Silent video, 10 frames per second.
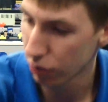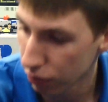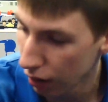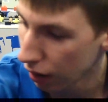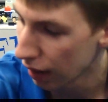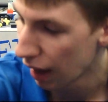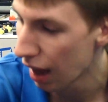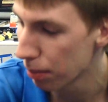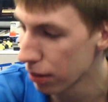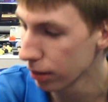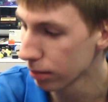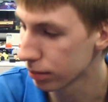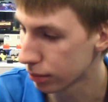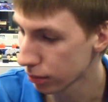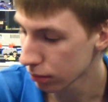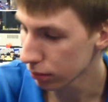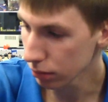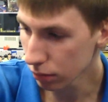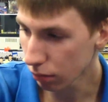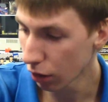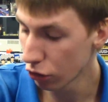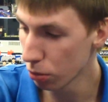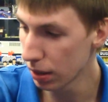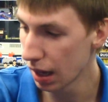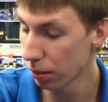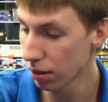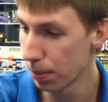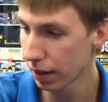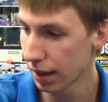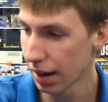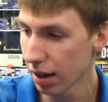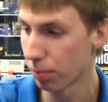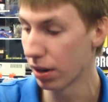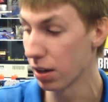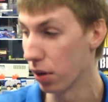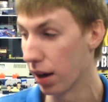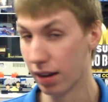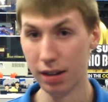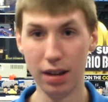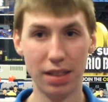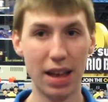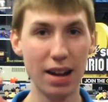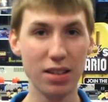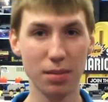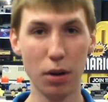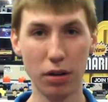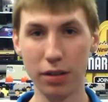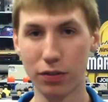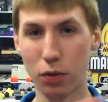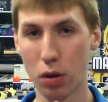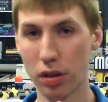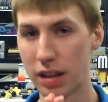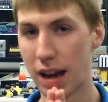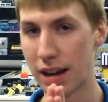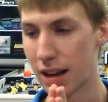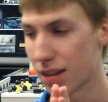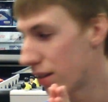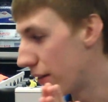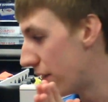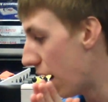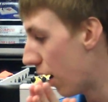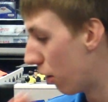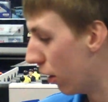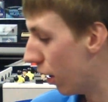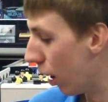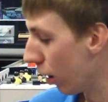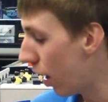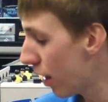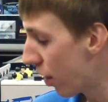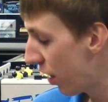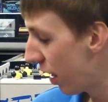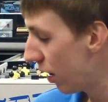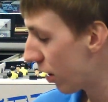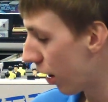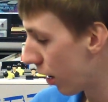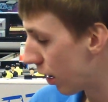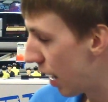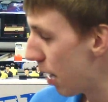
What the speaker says: was really happy to be able to pick that up. Anyway, that is about it for the NES stuff. Now, a lot of the things are